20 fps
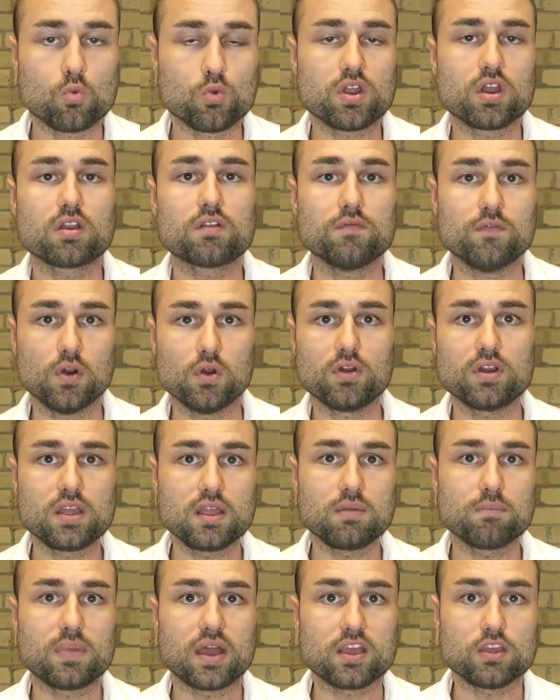We are
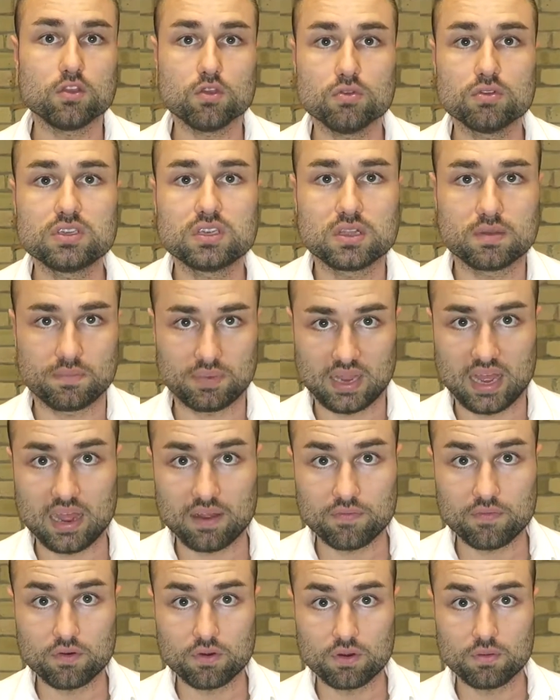voting by using the
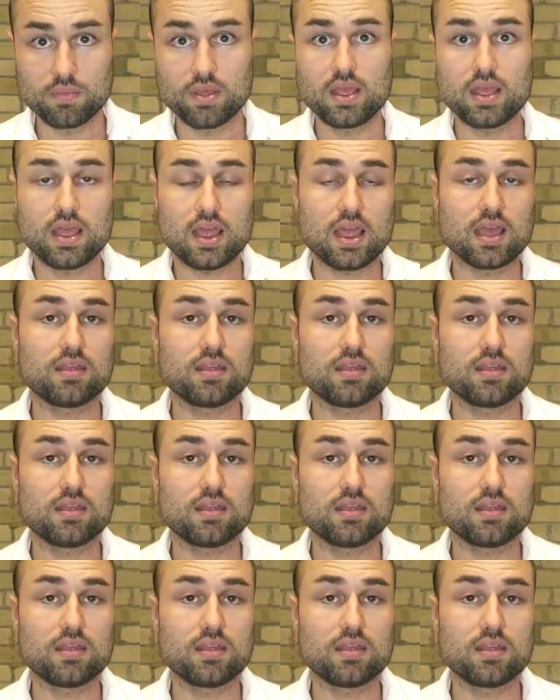platform,